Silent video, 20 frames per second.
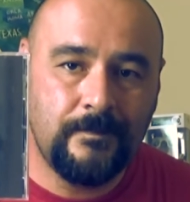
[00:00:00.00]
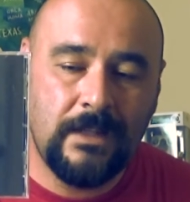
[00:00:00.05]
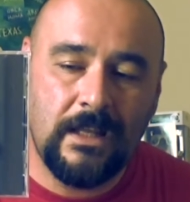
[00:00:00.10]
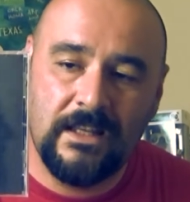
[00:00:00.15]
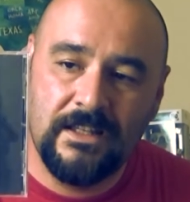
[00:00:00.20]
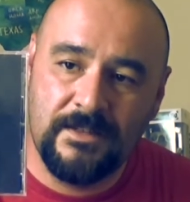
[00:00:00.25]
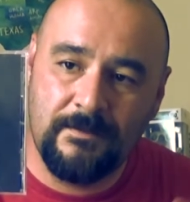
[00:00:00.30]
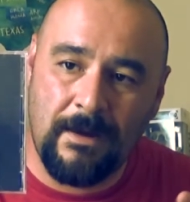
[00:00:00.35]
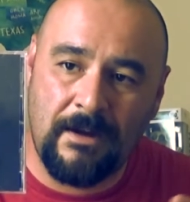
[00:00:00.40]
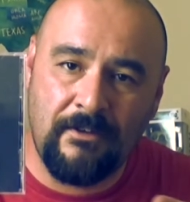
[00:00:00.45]

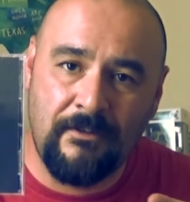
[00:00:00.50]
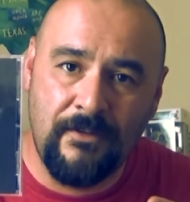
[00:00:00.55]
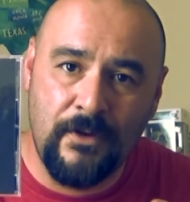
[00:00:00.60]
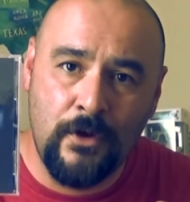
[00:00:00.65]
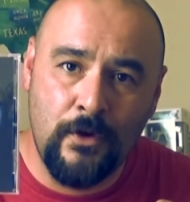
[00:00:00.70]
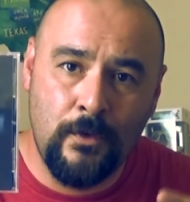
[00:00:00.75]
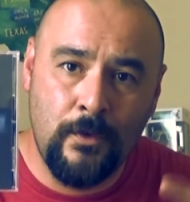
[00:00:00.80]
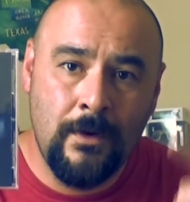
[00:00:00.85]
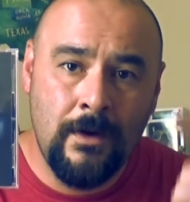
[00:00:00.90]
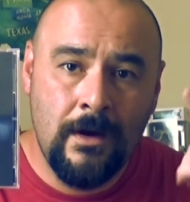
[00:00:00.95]
that's my
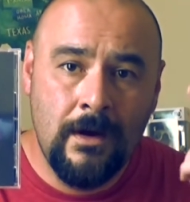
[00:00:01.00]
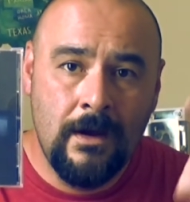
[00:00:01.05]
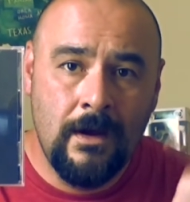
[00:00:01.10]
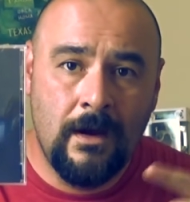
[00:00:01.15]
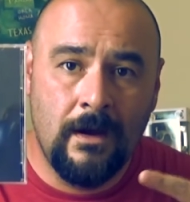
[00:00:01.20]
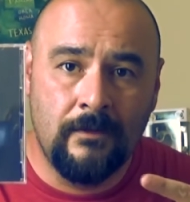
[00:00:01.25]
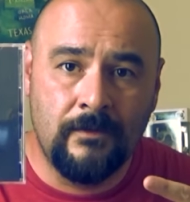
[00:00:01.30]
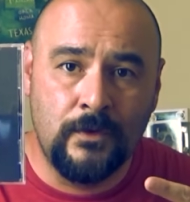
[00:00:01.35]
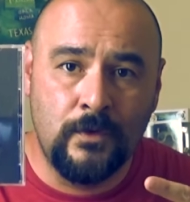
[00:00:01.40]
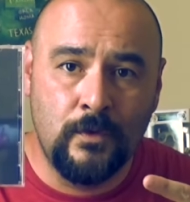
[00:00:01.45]
review
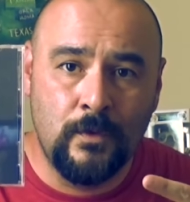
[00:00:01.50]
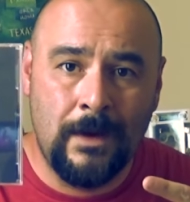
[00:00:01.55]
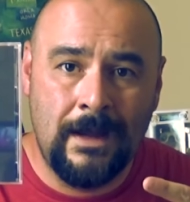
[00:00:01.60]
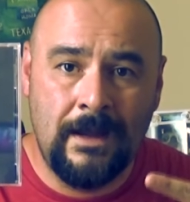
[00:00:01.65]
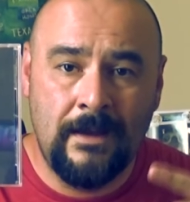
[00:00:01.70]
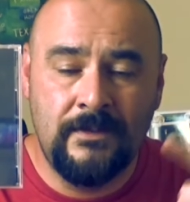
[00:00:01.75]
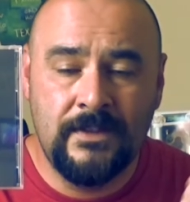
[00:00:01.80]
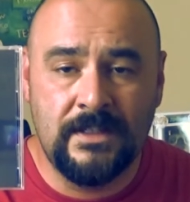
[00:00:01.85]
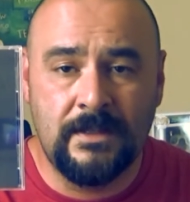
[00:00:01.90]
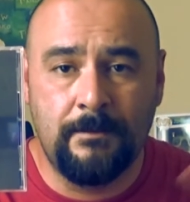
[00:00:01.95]
of New
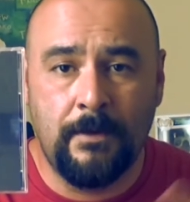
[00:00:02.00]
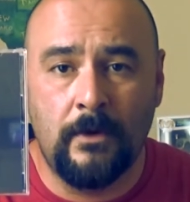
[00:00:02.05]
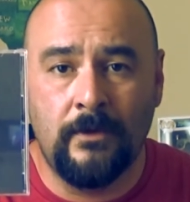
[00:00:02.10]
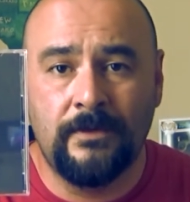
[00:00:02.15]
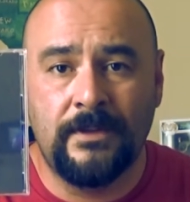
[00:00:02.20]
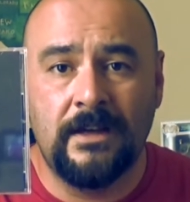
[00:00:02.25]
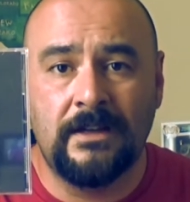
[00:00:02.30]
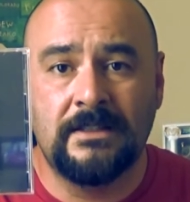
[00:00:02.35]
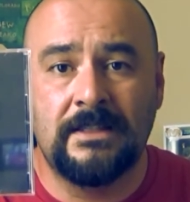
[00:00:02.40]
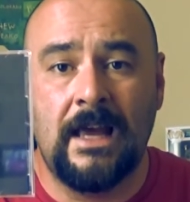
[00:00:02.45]
Waves, the
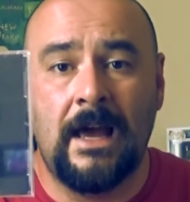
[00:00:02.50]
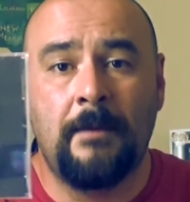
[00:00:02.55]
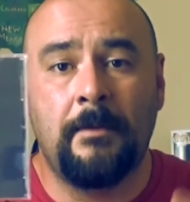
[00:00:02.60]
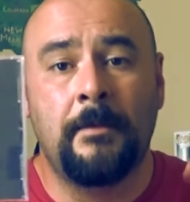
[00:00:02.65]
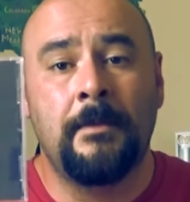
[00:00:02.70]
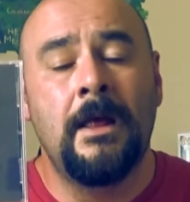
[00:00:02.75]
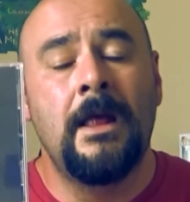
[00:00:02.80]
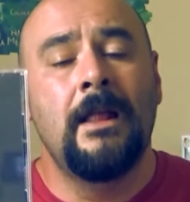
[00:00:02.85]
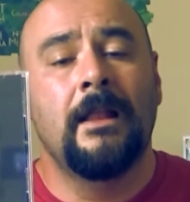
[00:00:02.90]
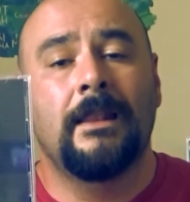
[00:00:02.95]
Bone Thugs
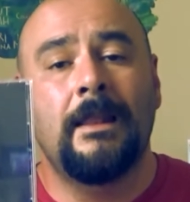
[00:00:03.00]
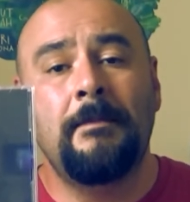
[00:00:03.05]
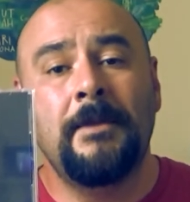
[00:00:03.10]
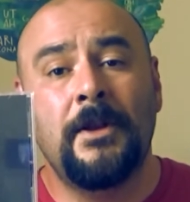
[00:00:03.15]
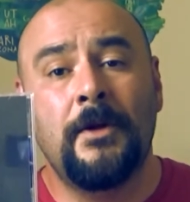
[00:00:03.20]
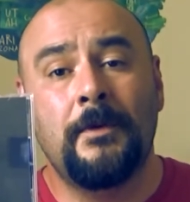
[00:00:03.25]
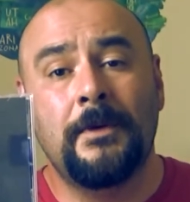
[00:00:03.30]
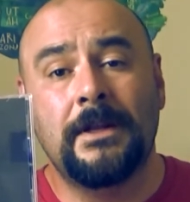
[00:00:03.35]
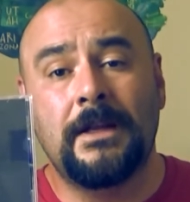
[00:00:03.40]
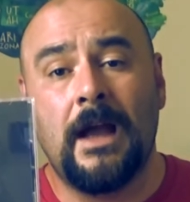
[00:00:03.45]
album. Let me
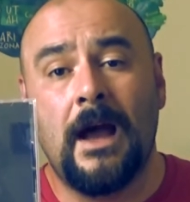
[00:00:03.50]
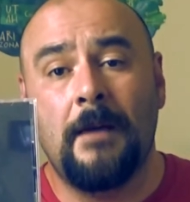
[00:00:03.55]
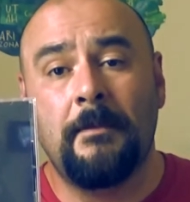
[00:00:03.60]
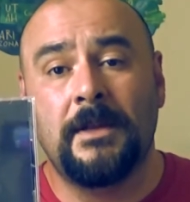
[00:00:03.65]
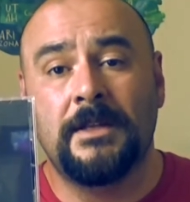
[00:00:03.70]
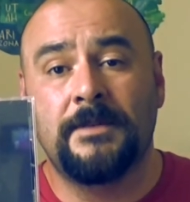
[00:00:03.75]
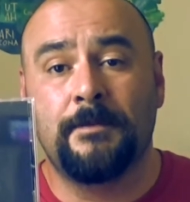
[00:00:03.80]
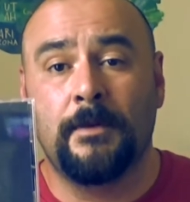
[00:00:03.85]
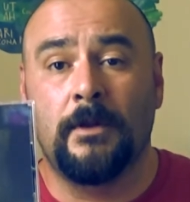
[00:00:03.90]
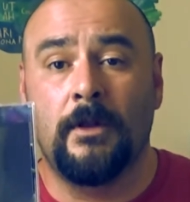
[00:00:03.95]
know in the
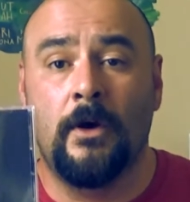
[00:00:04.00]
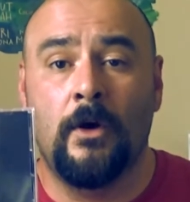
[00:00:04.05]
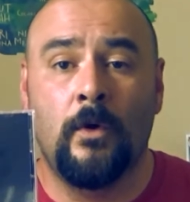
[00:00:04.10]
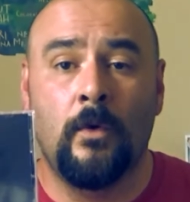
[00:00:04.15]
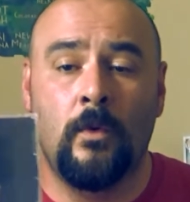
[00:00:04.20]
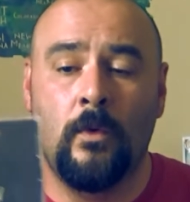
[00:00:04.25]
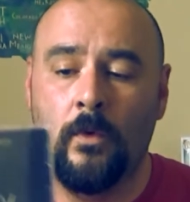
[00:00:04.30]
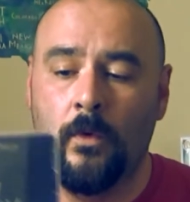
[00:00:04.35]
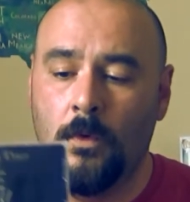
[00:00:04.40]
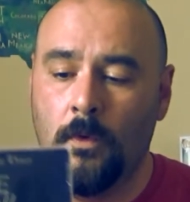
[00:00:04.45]
comments
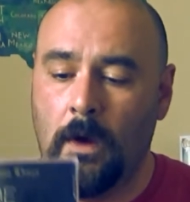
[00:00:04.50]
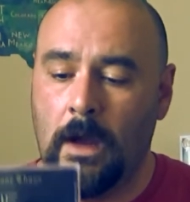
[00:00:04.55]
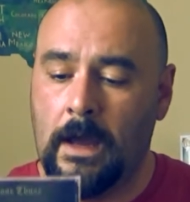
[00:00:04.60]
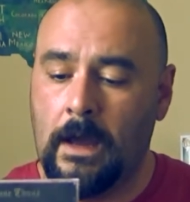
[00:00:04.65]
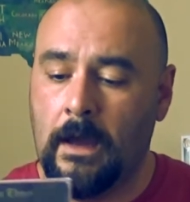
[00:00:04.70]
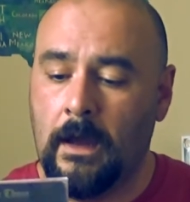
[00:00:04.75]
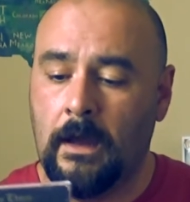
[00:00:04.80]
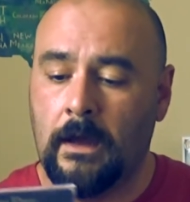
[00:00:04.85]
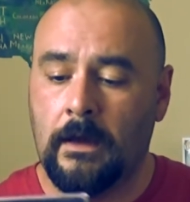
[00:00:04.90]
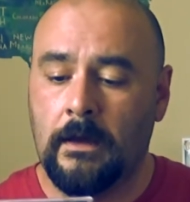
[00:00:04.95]
below
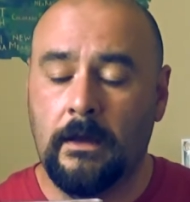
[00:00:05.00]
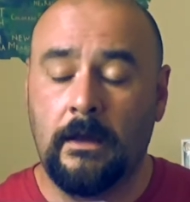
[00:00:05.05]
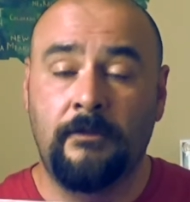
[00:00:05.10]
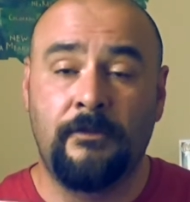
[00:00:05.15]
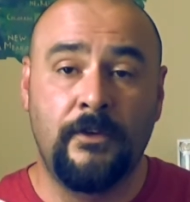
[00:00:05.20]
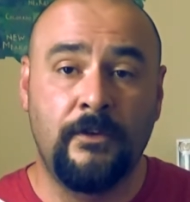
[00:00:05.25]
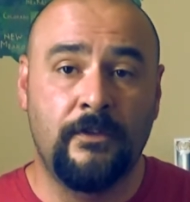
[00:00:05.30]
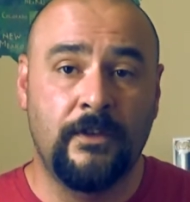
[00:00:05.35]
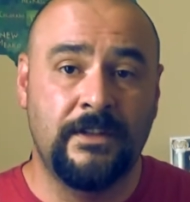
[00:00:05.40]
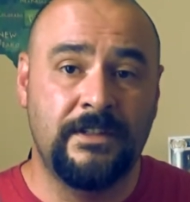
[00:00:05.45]
uh,
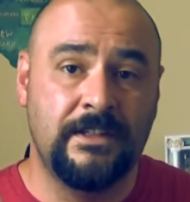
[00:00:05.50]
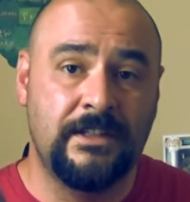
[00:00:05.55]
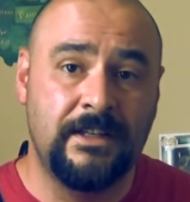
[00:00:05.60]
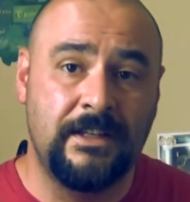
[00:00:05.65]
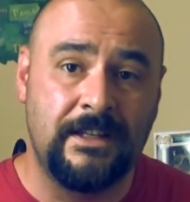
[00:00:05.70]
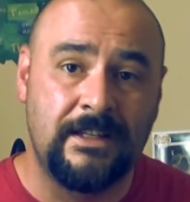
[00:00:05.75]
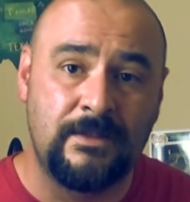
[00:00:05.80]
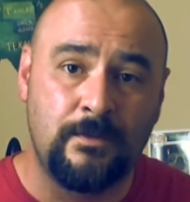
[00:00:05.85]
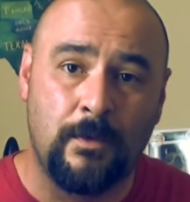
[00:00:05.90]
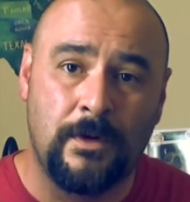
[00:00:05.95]
if you've listened to
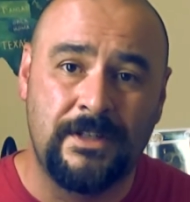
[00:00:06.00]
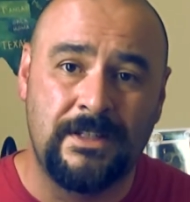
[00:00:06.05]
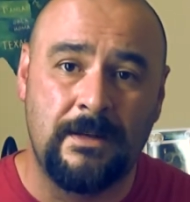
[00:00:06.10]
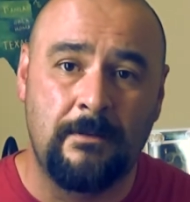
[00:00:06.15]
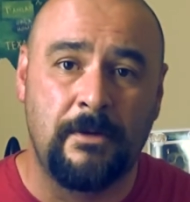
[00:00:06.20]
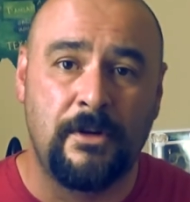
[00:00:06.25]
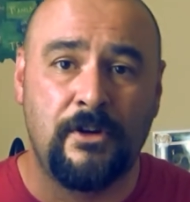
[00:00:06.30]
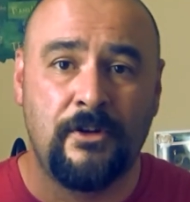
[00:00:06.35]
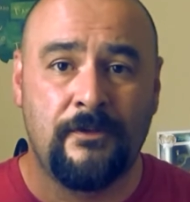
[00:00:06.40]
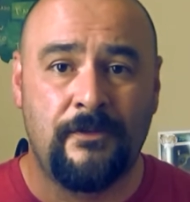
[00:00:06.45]
this, what
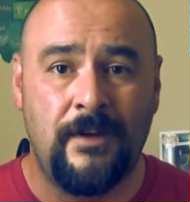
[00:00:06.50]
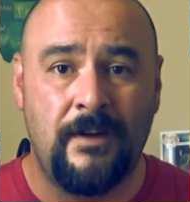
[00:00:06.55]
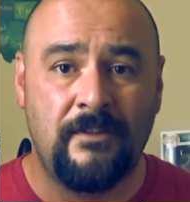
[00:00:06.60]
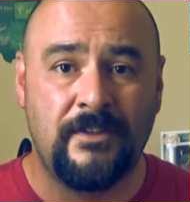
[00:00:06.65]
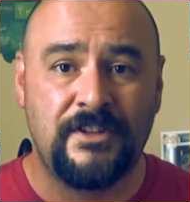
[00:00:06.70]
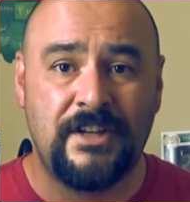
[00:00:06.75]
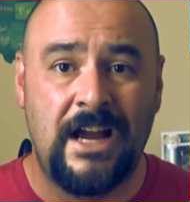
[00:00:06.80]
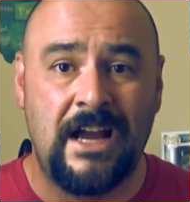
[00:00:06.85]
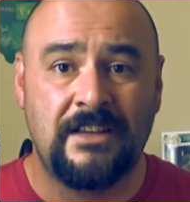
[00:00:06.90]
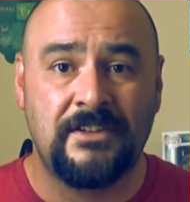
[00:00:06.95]
some of your
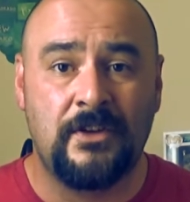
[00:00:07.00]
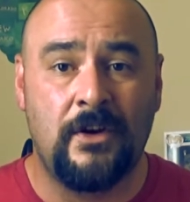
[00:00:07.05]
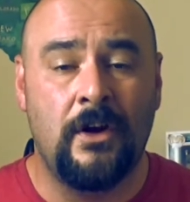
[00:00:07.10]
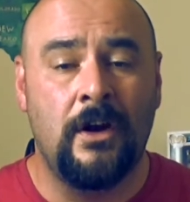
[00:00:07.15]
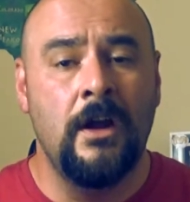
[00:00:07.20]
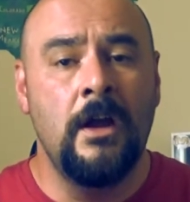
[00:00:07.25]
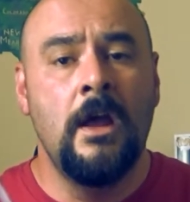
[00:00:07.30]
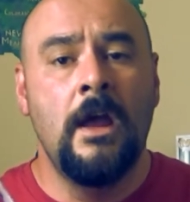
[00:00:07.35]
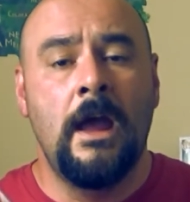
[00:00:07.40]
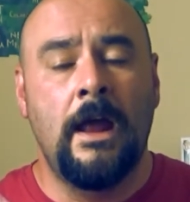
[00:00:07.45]
favorite tracks
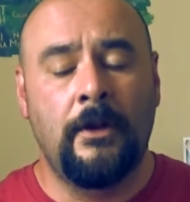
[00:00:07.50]
are.